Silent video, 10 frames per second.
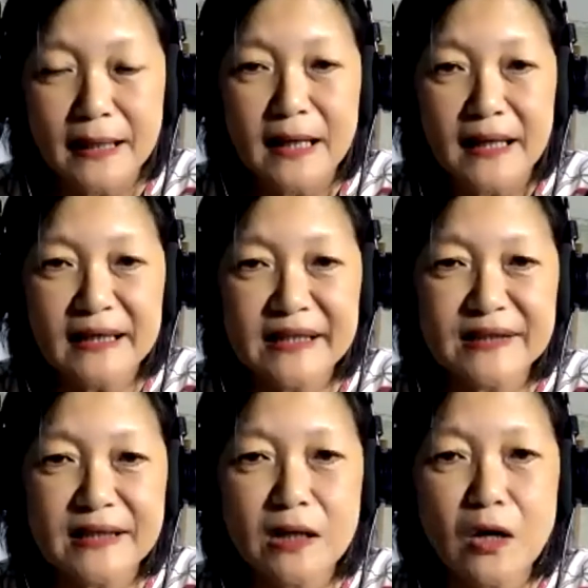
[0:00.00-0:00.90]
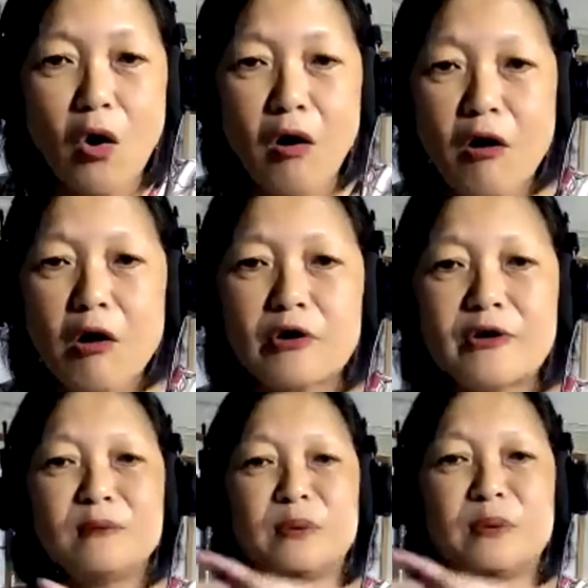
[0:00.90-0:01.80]
Either
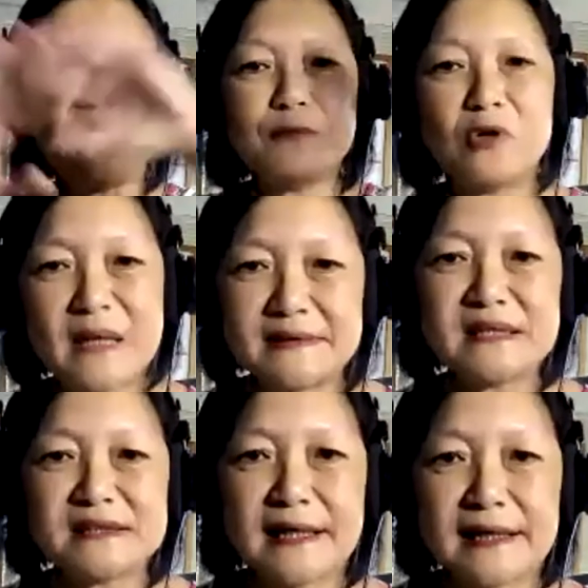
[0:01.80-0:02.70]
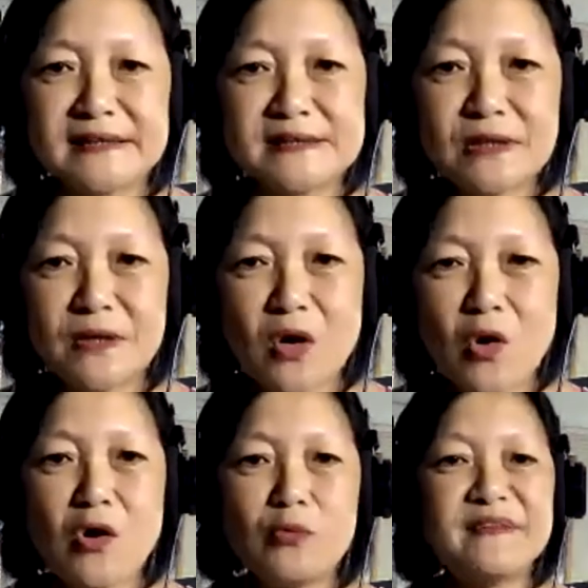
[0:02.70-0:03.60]
horribly romanticized or
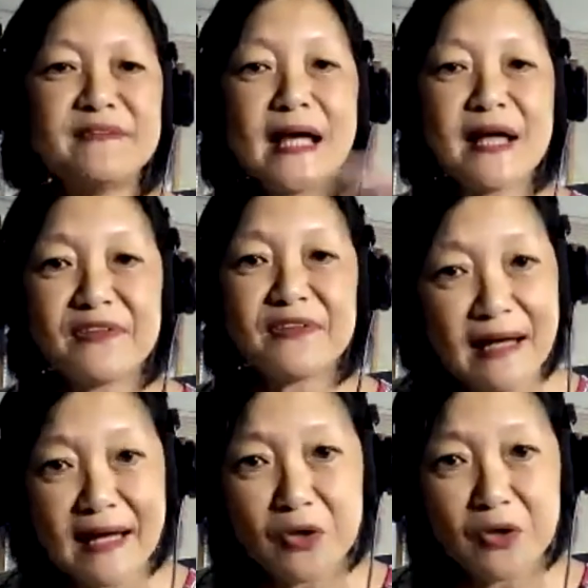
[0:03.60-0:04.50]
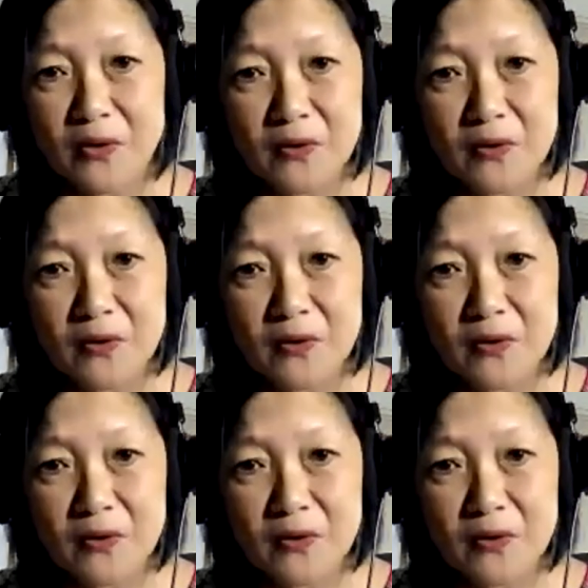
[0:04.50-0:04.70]
with nothing at all,